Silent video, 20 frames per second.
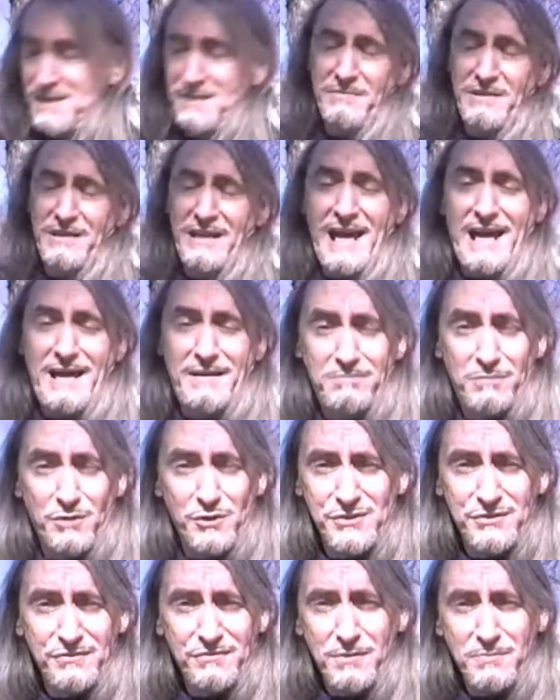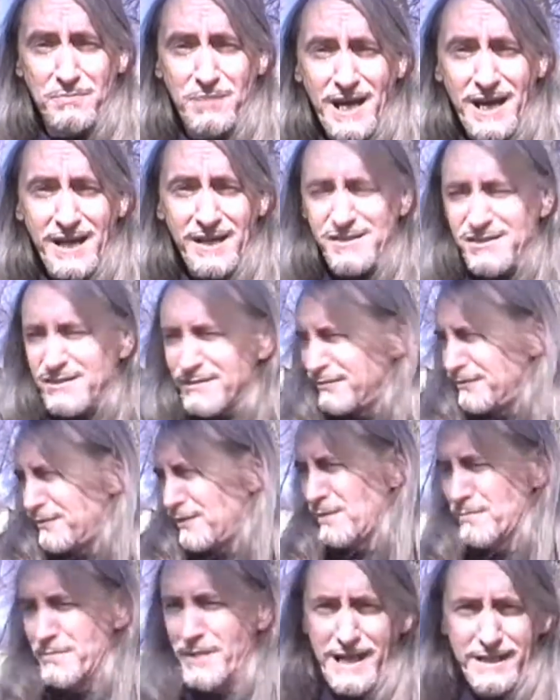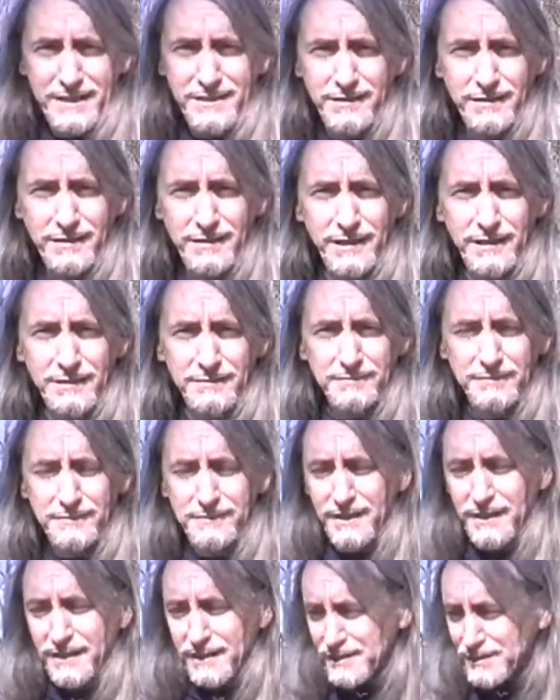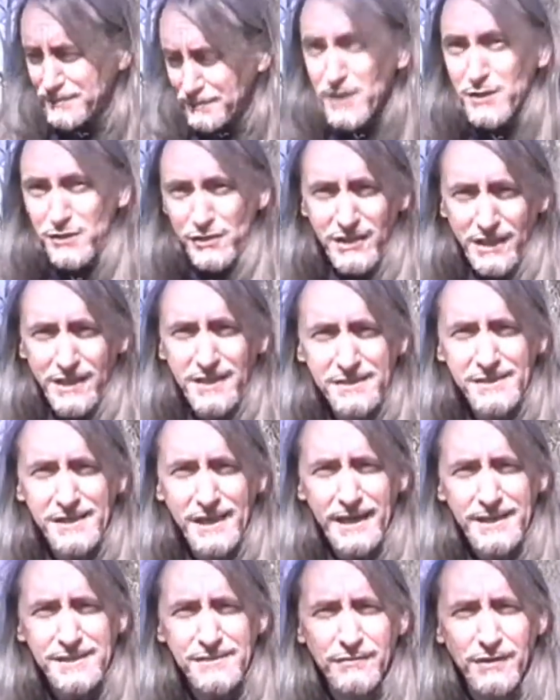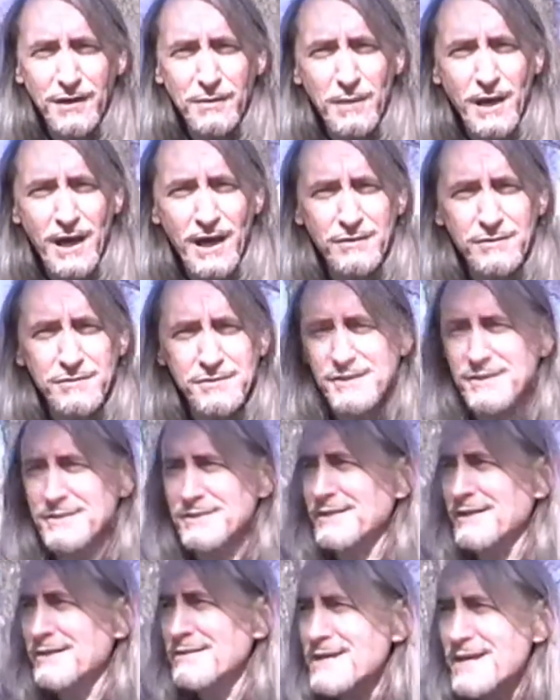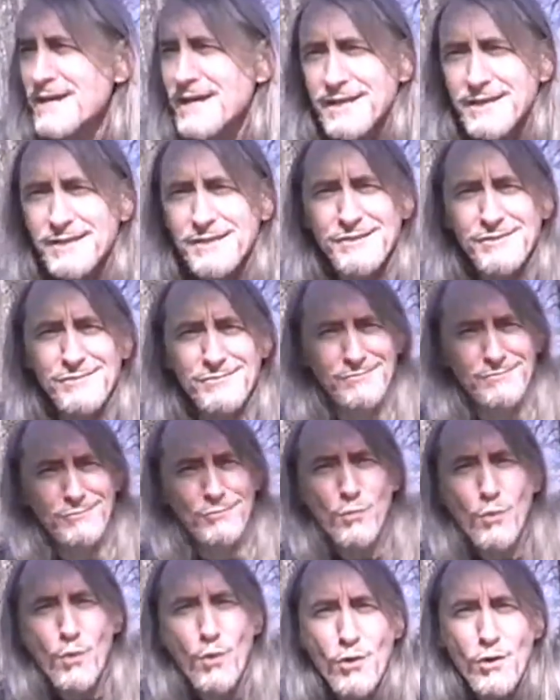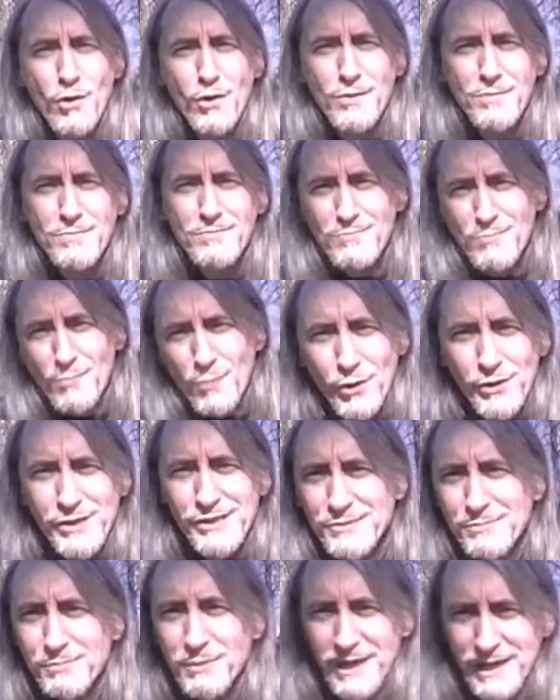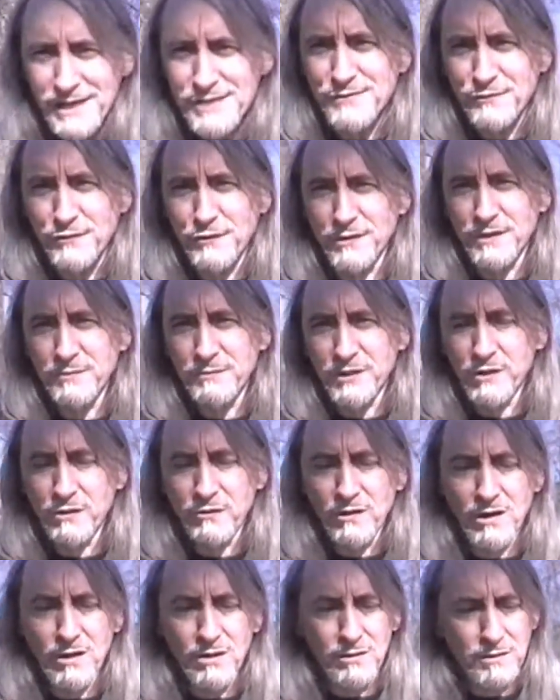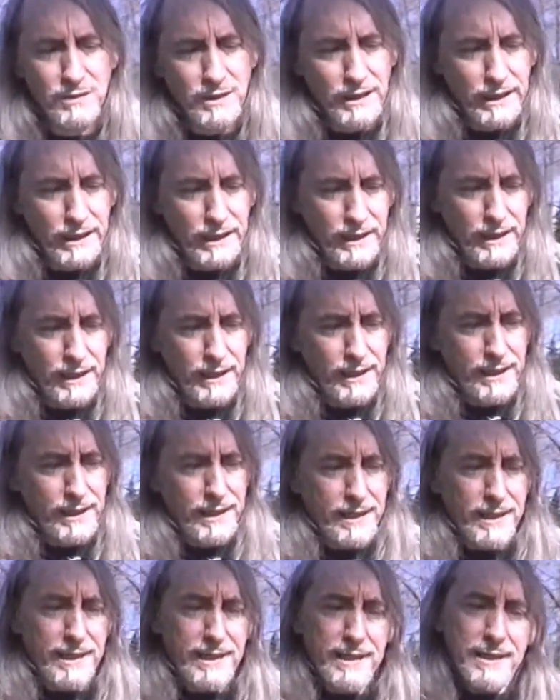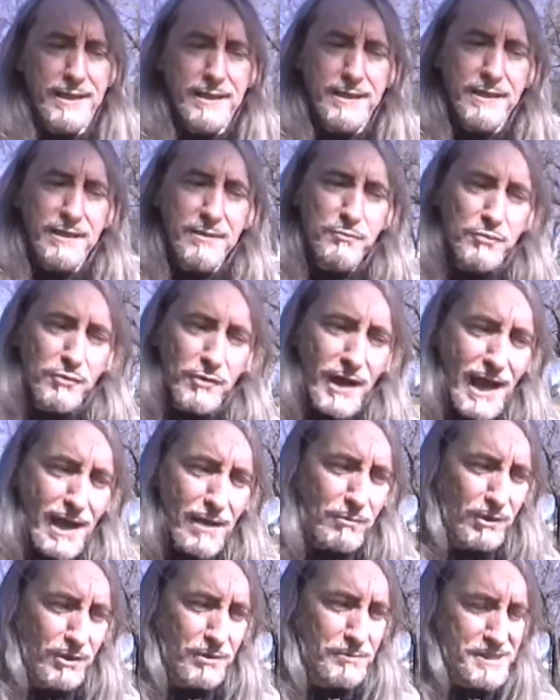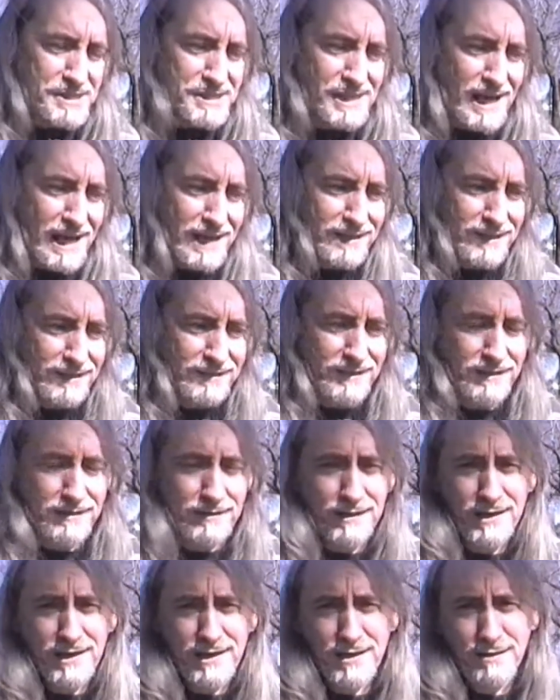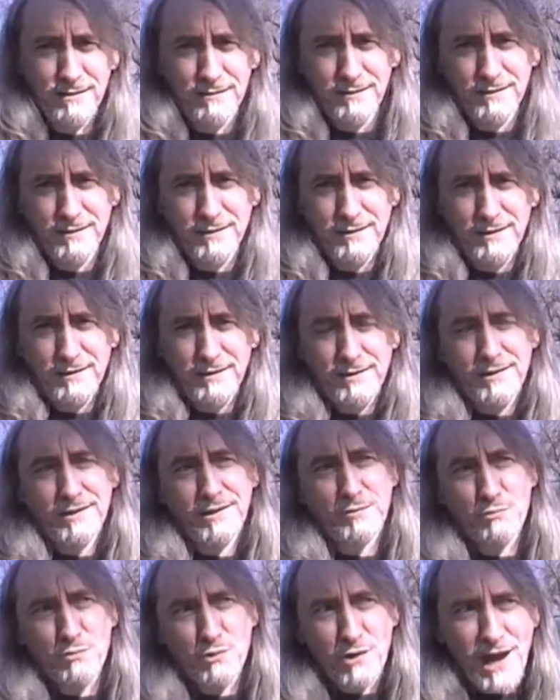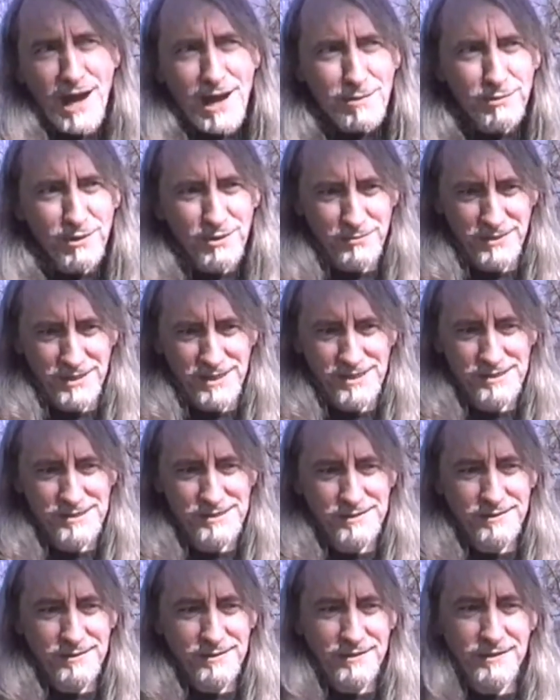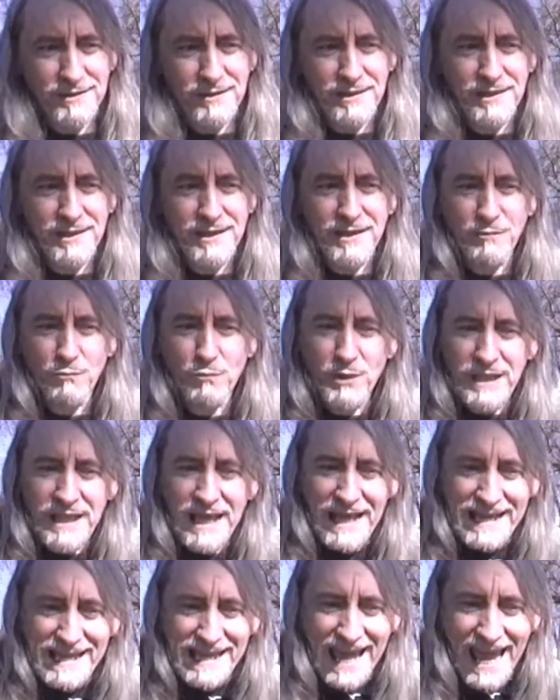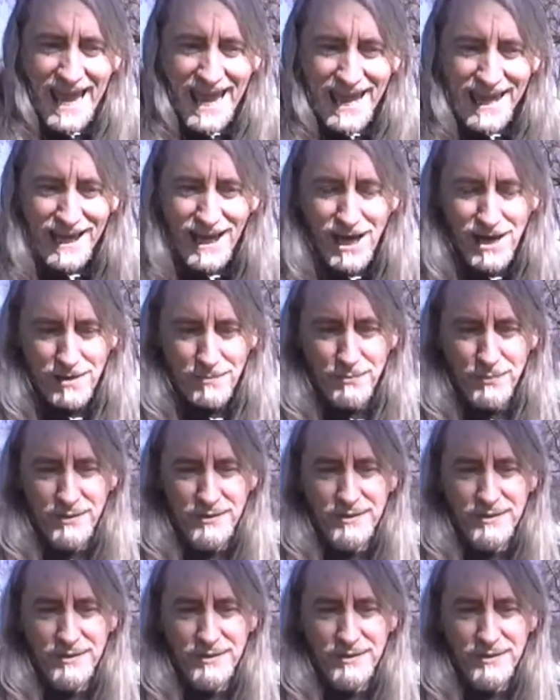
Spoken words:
come to that, most of our bodies are full of bacteria, especially the insides of our mouths. It's a nice, warm, moist place for them to grow. The problem is not that they're there. The problem is that when they gang up,